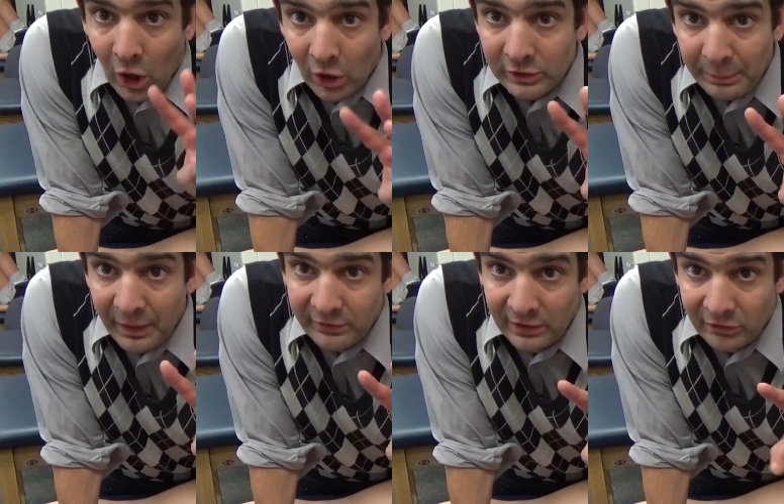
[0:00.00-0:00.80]
all the
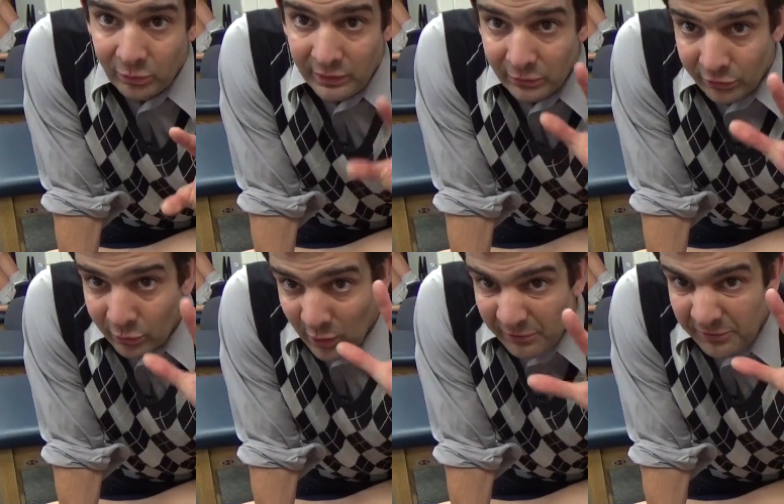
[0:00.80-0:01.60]
pes anserine. Those
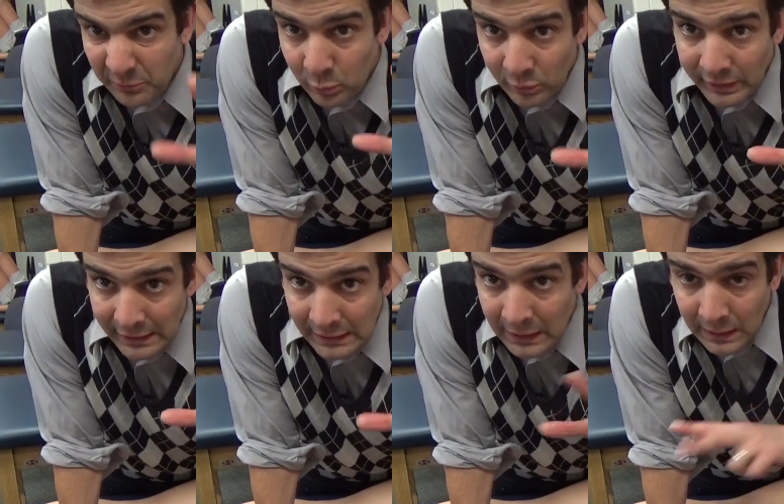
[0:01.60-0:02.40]
are our
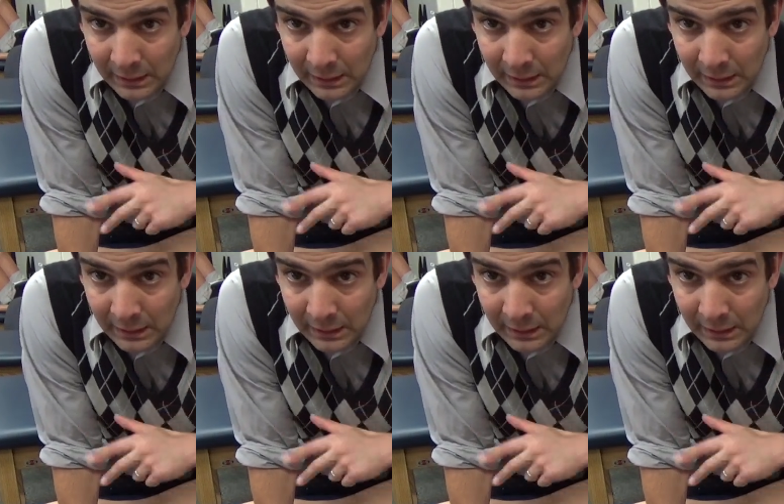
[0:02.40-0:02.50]
three